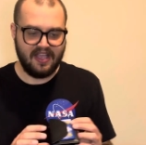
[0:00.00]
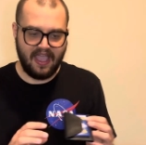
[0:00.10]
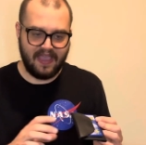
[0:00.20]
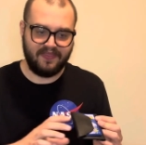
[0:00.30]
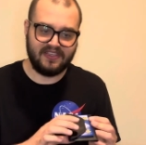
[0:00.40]

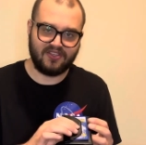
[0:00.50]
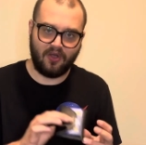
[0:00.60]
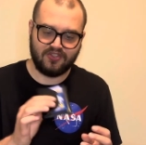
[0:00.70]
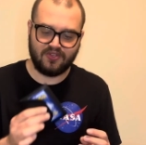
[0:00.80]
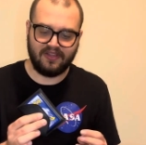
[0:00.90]
And this
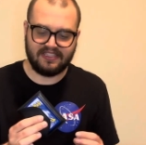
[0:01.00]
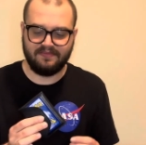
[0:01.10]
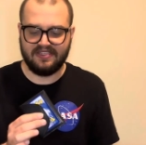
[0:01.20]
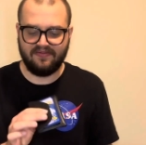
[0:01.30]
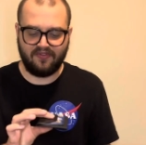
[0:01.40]
also lets
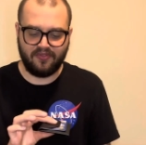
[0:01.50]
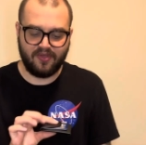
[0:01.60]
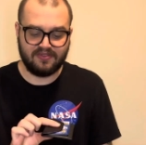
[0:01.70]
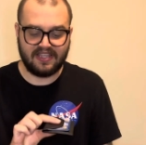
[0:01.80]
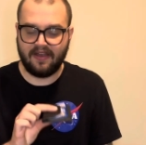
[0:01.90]
me, for
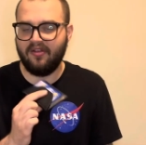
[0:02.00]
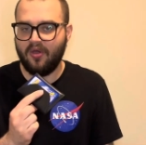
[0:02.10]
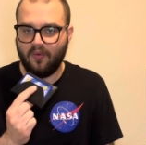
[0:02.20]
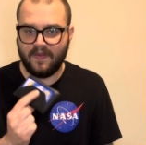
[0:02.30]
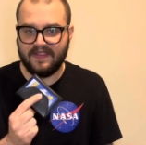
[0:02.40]
those that
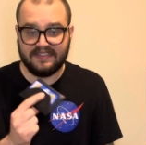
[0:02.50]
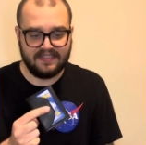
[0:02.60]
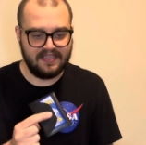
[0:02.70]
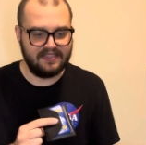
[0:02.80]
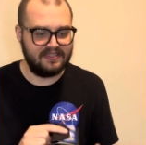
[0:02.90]
know what this
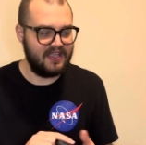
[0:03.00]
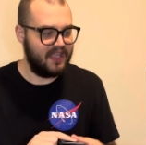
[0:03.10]
is,